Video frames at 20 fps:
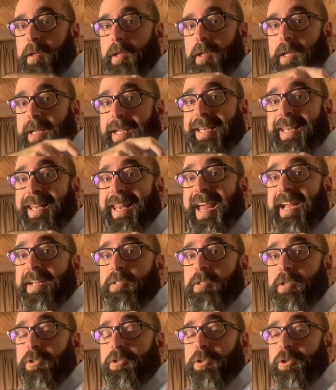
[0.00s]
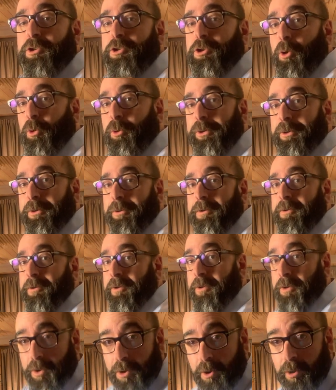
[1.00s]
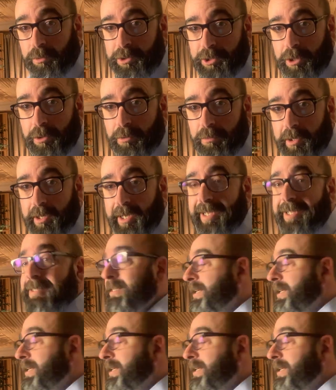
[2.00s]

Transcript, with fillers: it lands on your shoulder. No joke. It's